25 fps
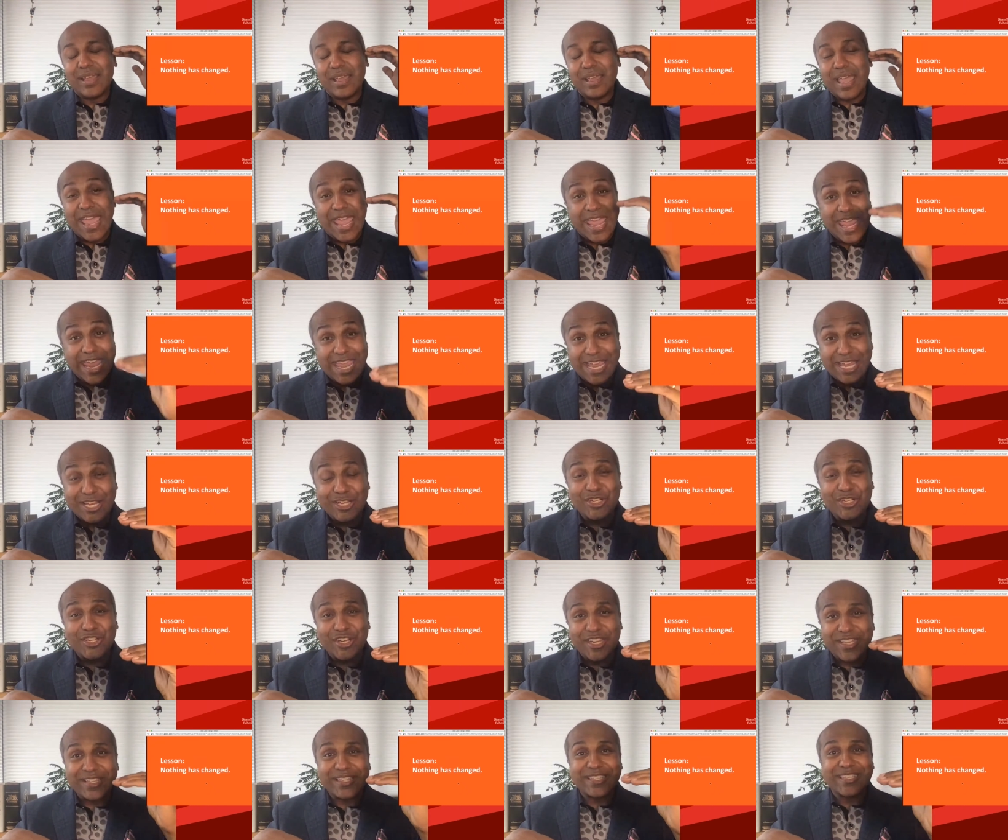age
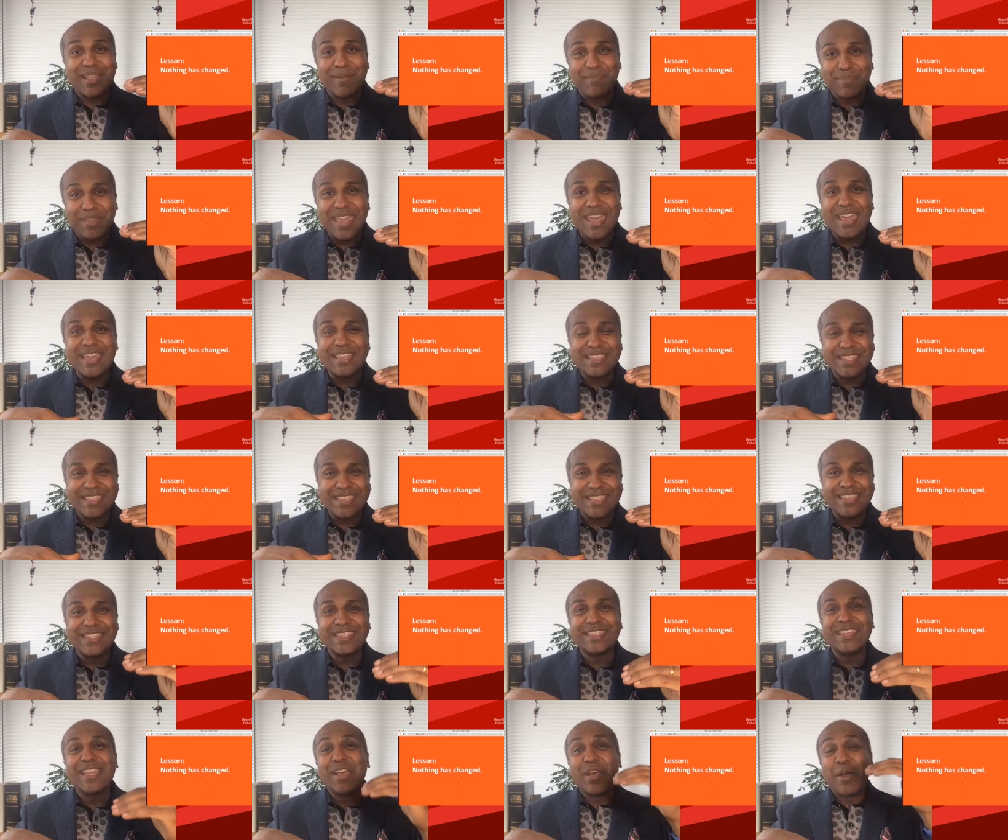in some
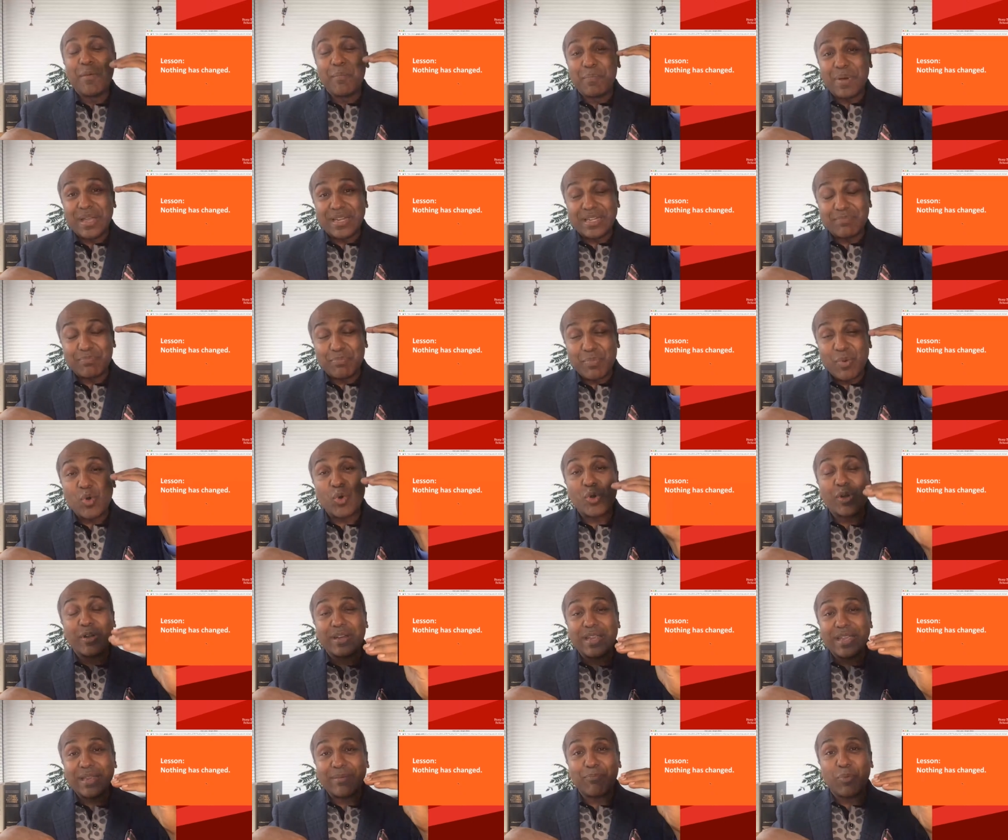cases, but
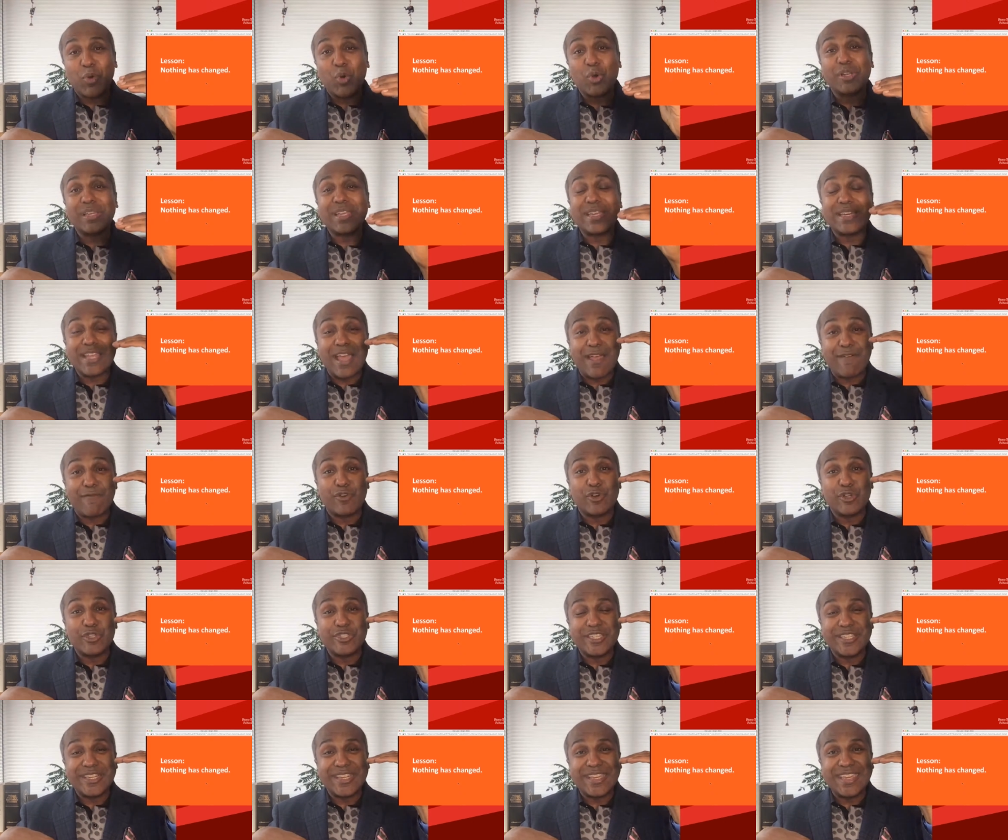more importantly,
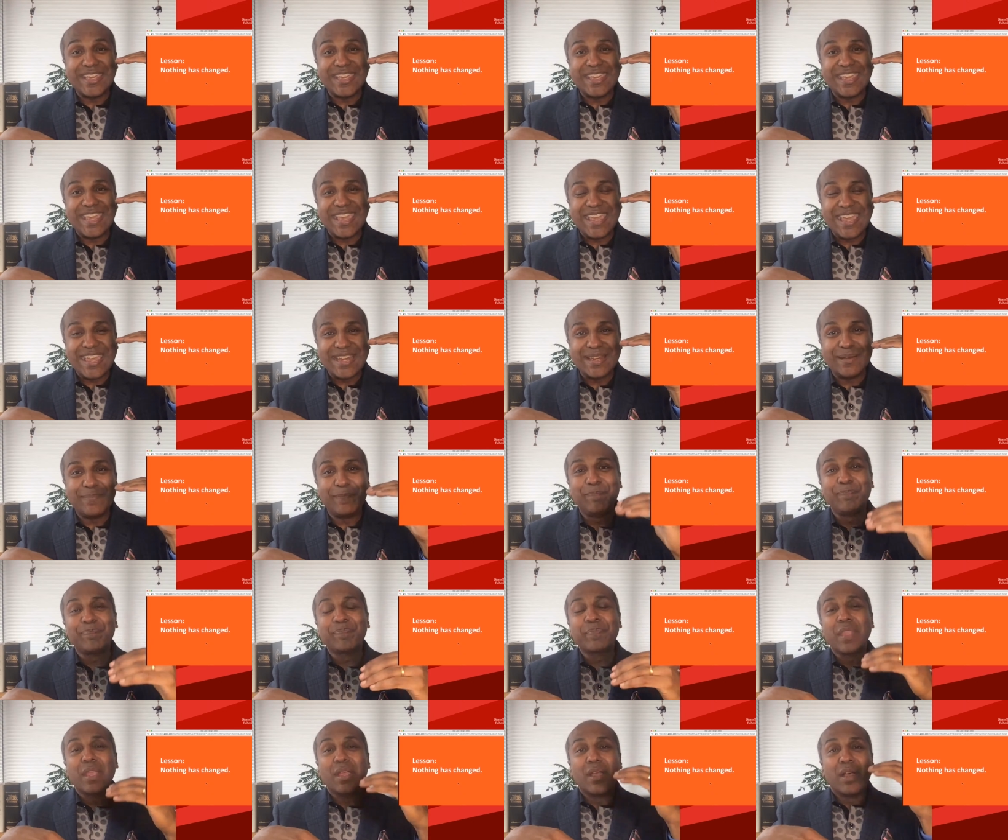diversity in
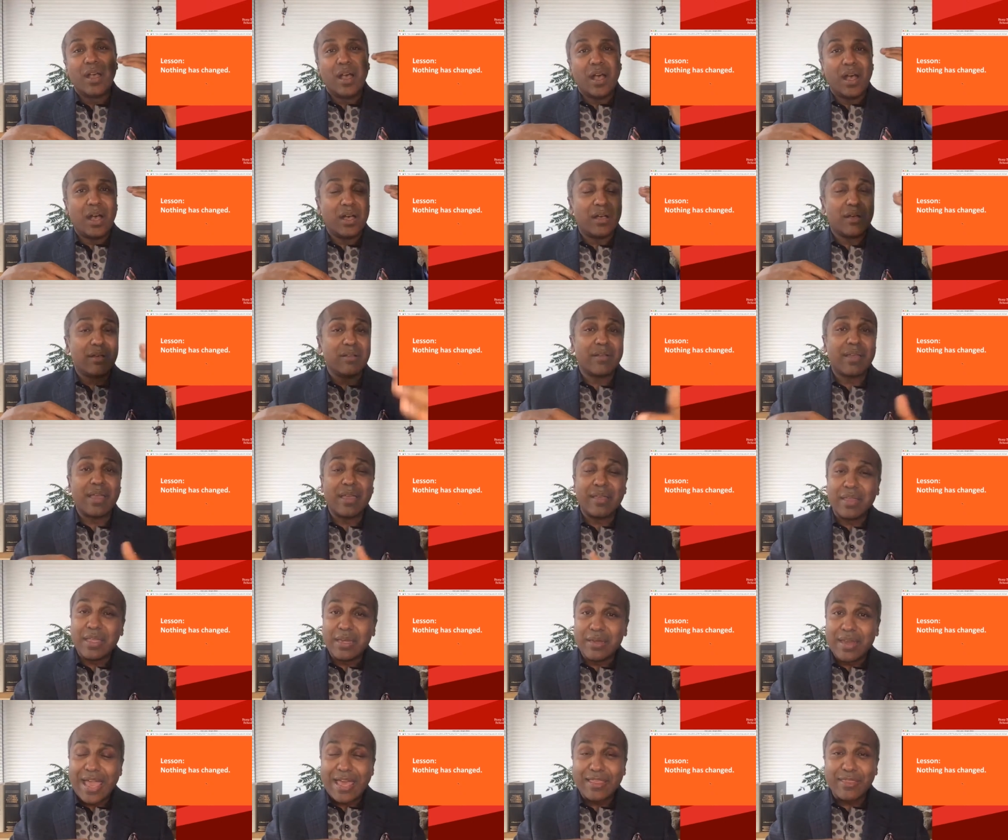
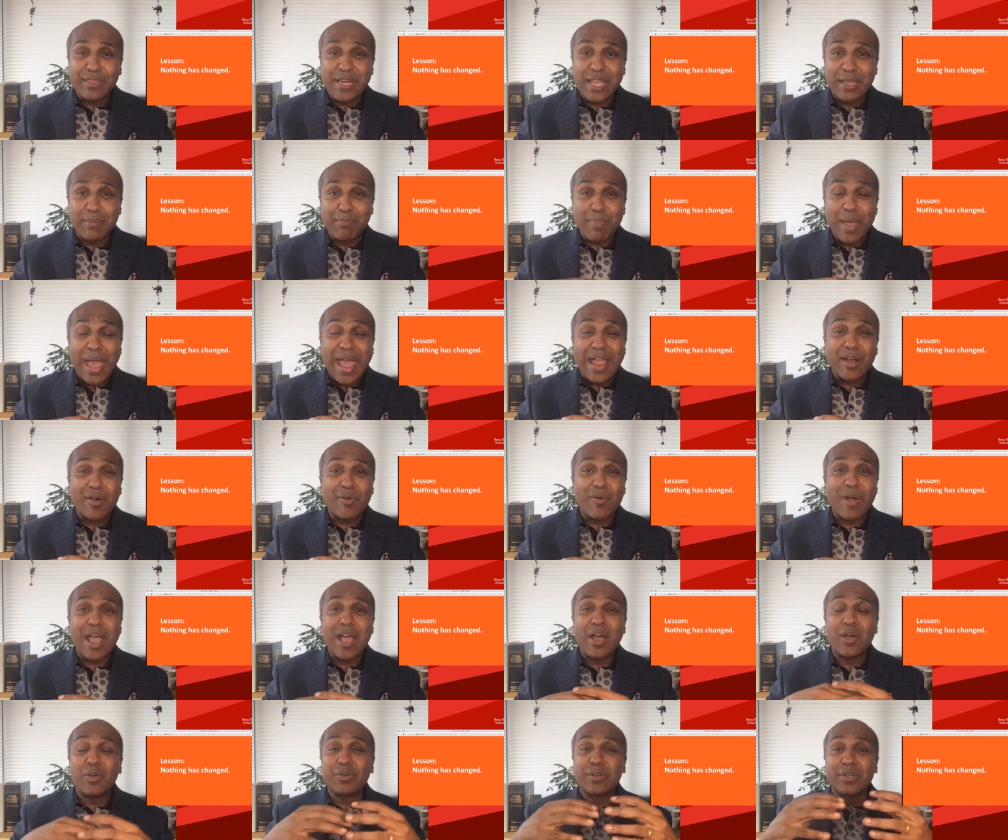ethnic
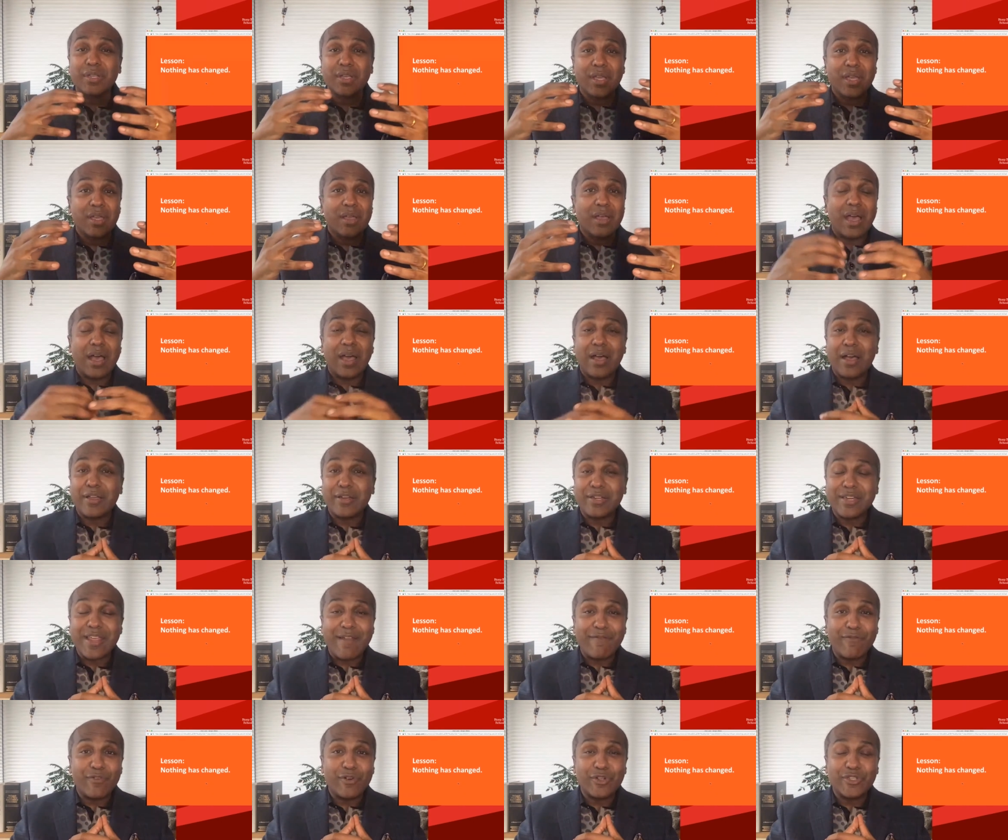background,
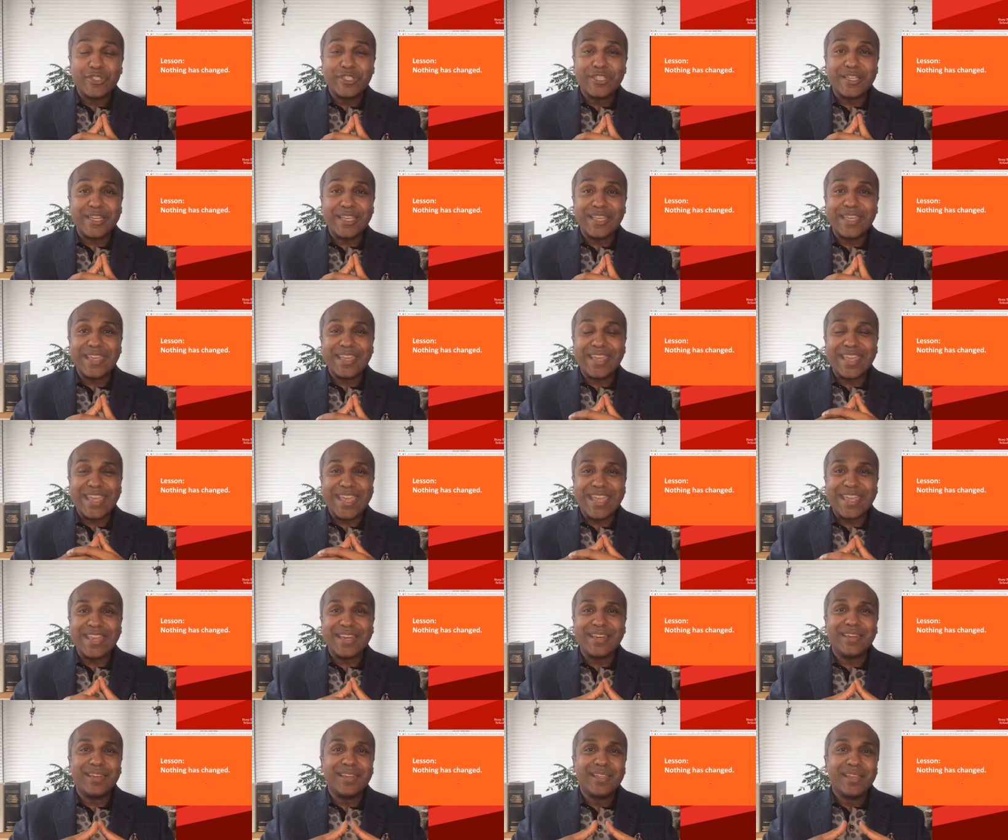diversity
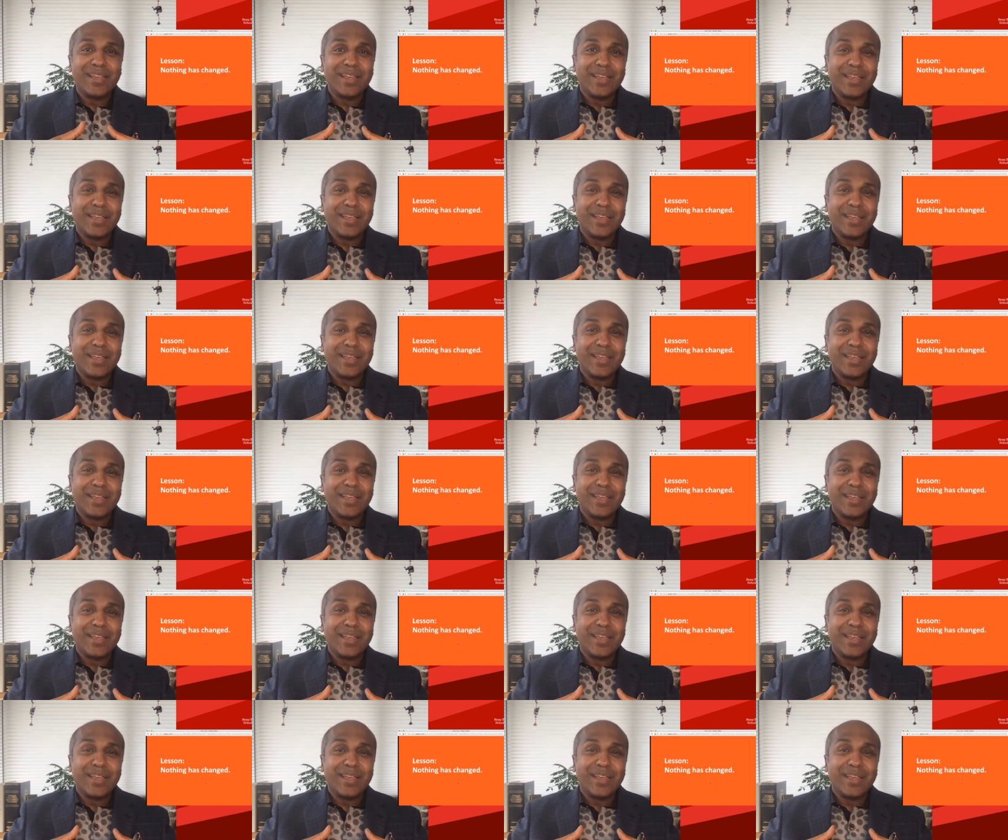in